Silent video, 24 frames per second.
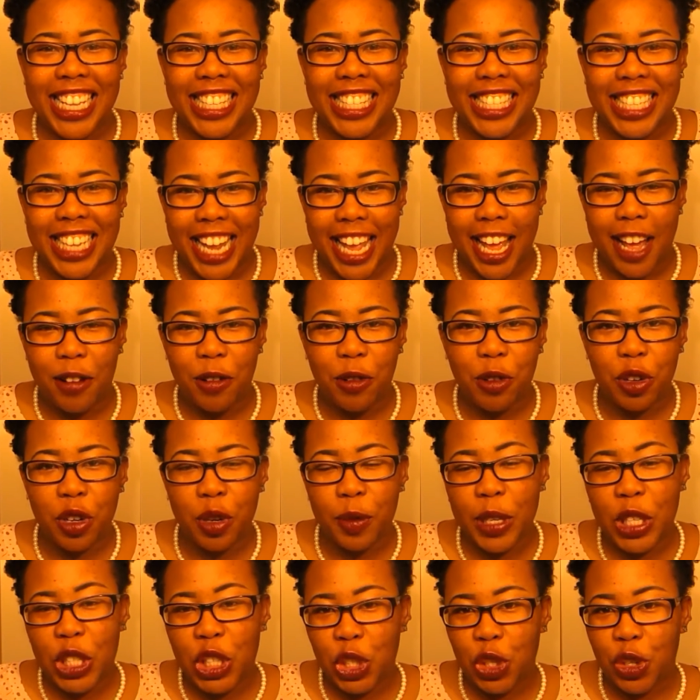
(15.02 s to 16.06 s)
and today I'm going
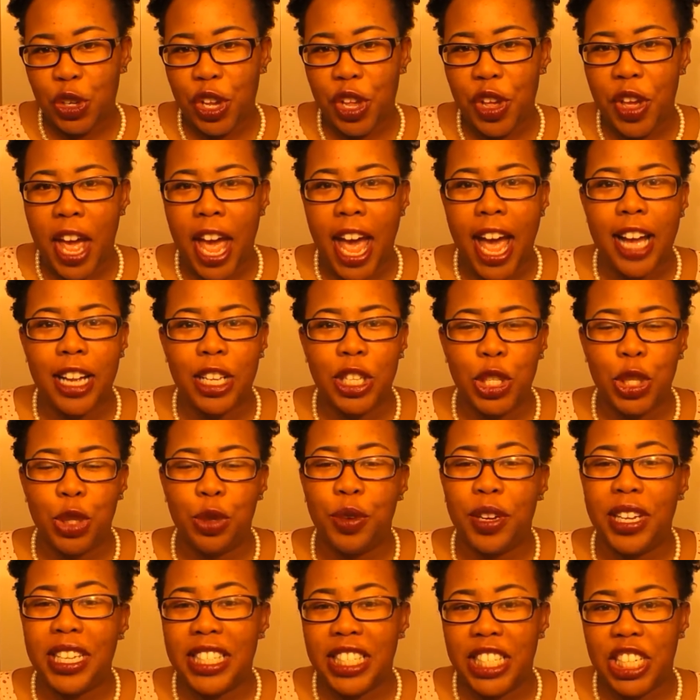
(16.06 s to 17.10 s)
to be showing you how
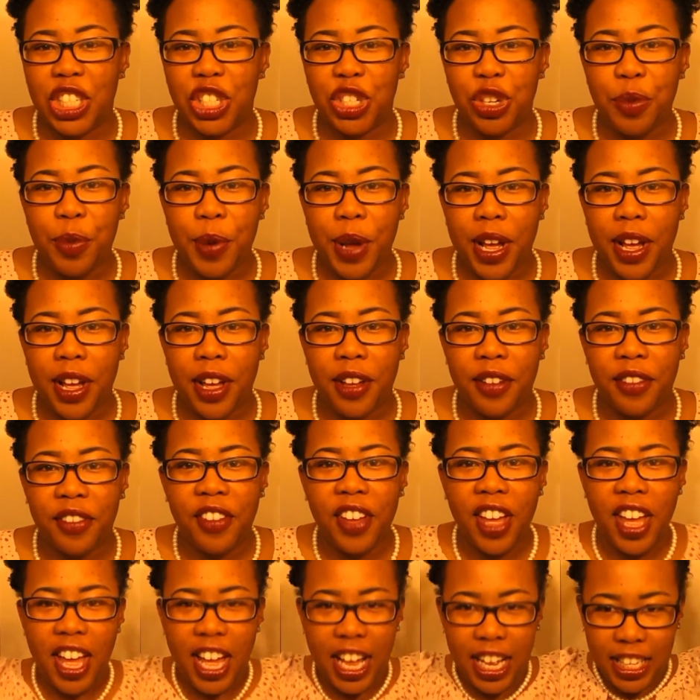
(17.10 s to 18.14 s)
to extend your puff.
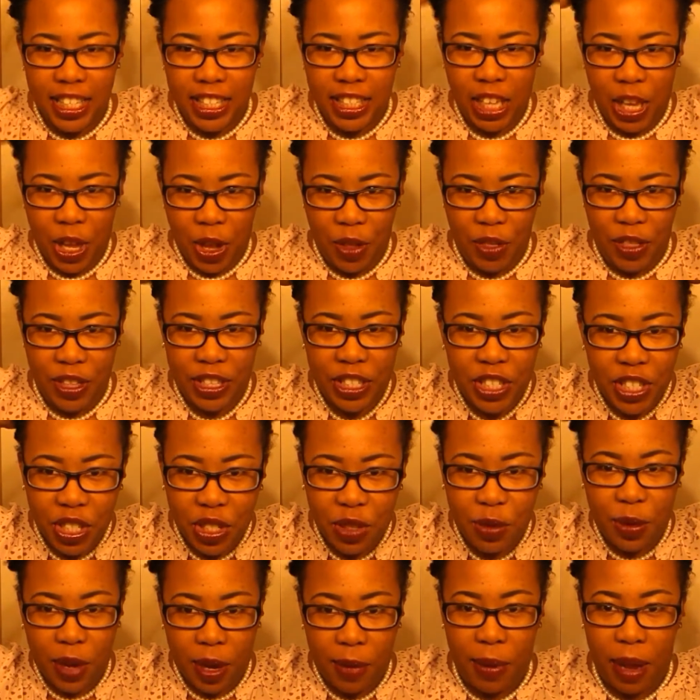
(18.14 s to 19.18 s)
So this
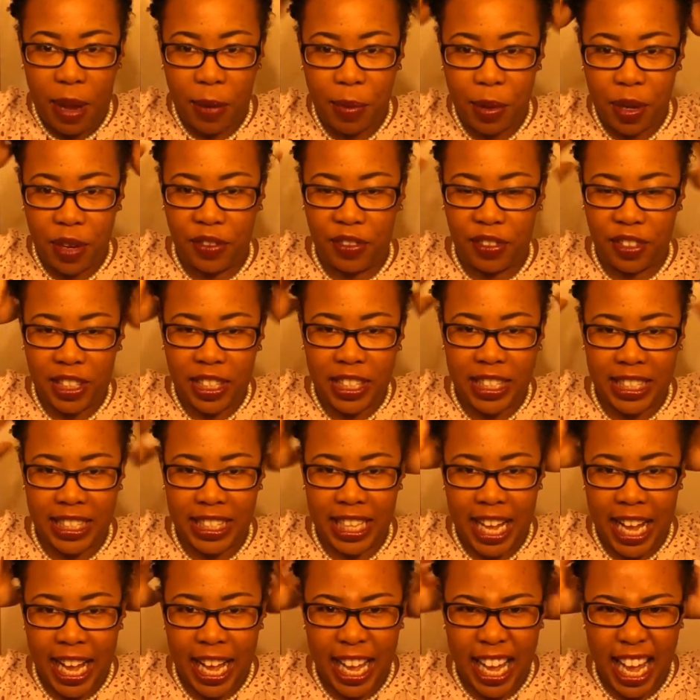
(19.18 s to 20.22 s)
is what my puff looks
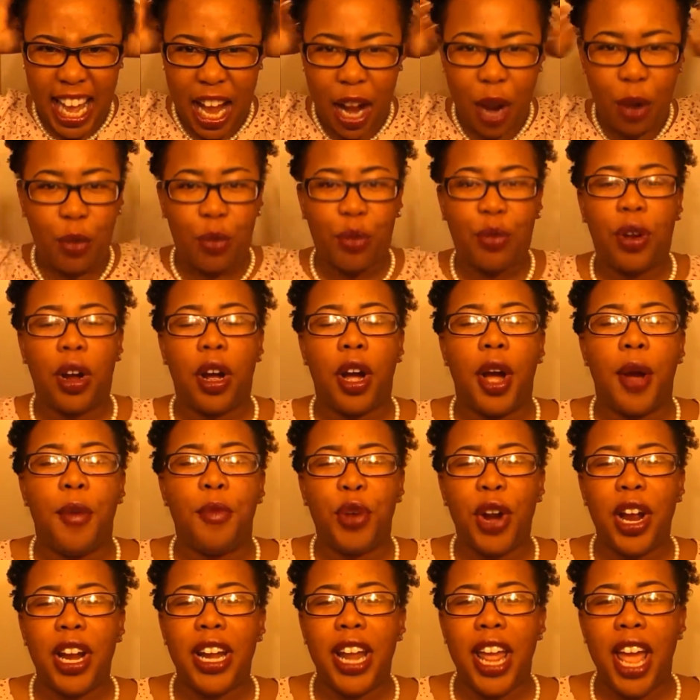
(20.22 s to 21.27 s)
like at,
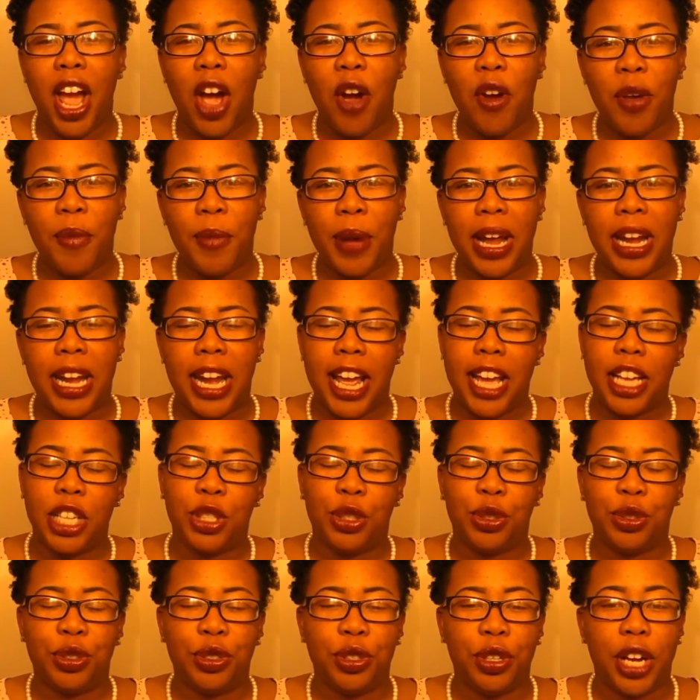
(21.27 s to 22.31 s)
um, right now in my
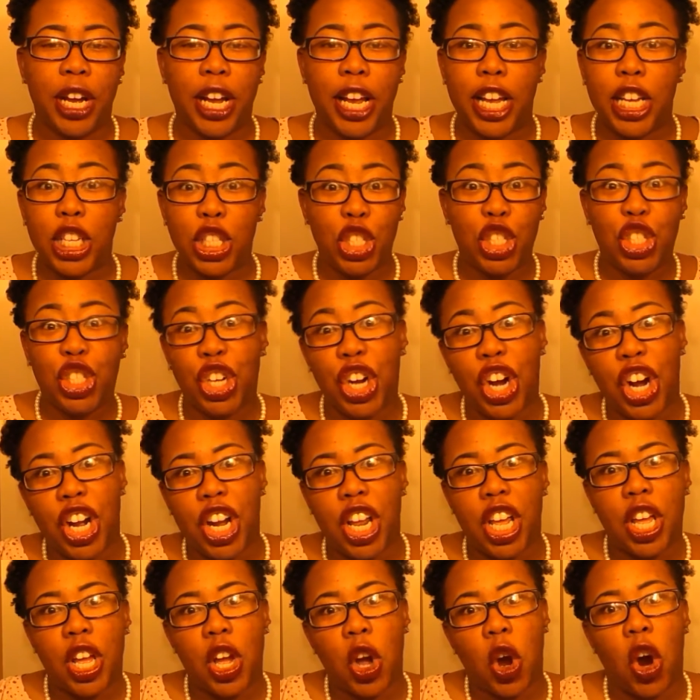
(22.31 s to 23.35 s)
natural, I guess,
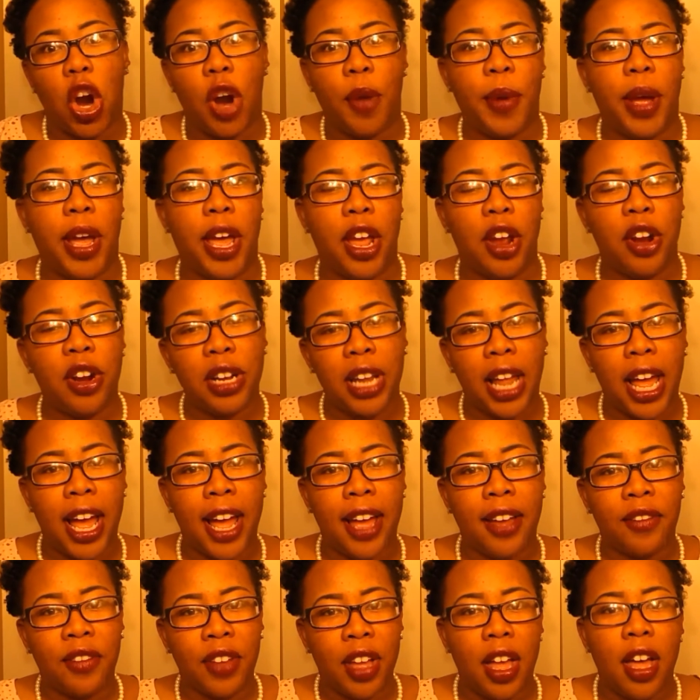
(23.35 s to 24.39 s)
journey or my hair
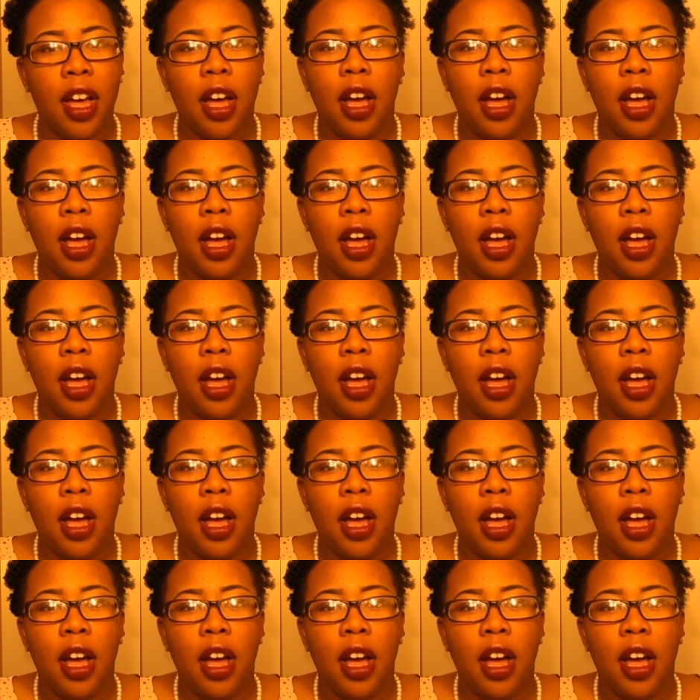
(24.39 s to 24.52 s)
life.